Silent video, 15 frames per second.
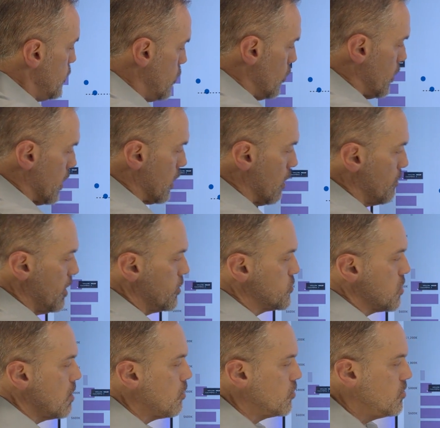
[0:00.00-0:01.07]
You're in a little bit
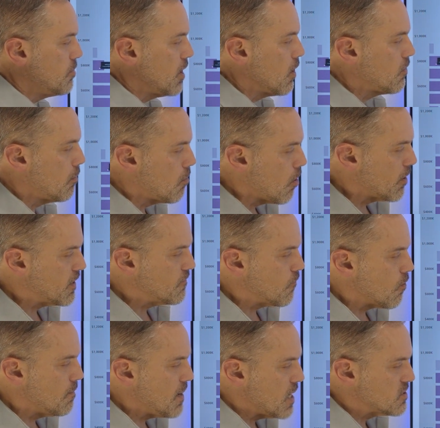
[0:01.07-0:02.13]
of trouble. You've been on the market
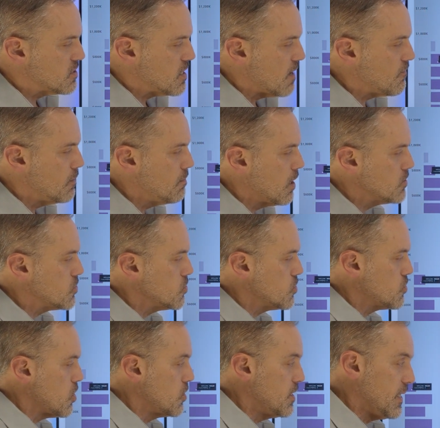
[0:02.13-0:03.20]
for about 7 months or so.